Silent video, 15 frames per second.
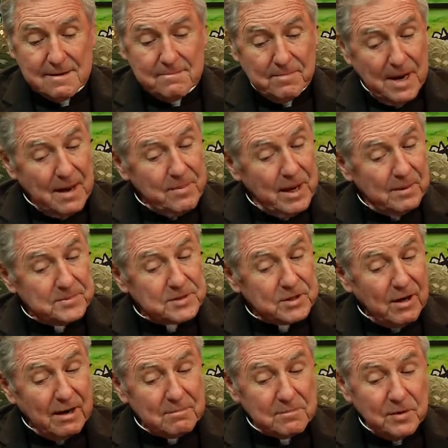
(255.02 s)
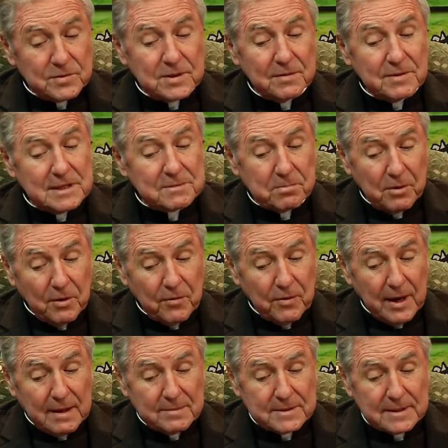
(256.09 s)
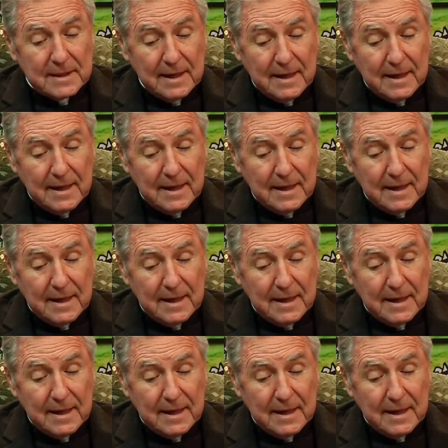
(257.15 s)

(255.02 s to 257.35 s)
Bob helped start most of these programs